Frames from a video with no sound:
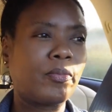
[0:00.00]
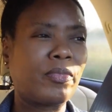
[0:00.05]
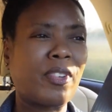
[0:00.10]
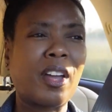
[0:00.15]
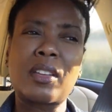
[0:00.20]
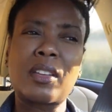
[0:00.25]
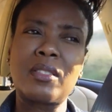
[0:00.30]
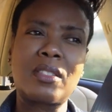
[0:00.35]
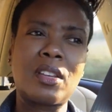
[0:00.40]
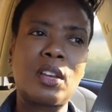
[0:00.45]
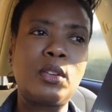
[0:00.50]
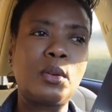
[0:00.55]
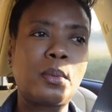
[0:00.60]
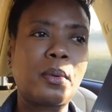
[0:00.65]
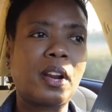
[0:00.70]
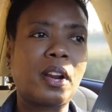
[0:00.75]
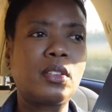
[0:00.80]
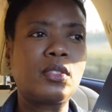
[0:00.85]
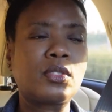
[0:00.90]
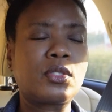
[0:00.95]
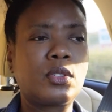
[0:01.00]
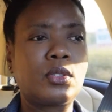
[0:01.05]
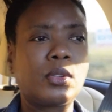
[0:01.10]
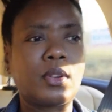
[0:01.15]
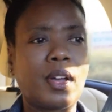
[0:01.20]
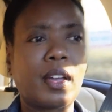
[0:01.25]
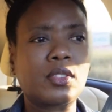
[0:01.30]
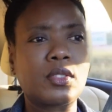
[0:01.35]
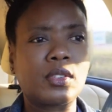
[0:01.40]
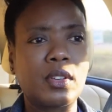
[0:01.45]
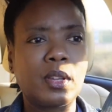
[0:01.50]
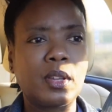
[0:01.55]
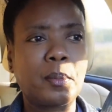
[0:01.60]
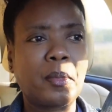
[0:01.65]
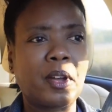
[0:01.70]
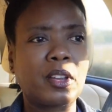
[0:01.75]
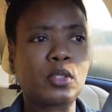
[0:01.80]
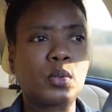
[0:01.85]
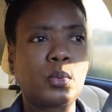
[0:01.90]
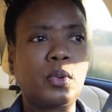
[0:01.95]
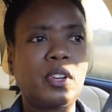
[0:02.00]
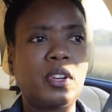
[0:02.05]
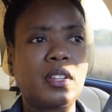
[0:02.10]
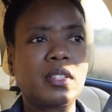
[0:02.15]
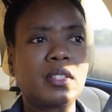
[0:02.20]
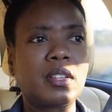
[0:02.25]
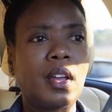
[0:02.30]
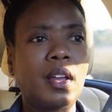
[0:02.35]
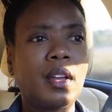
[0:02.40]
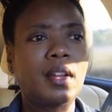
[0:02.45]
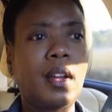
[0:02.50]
I can tell you what I used to do actually in my 20s.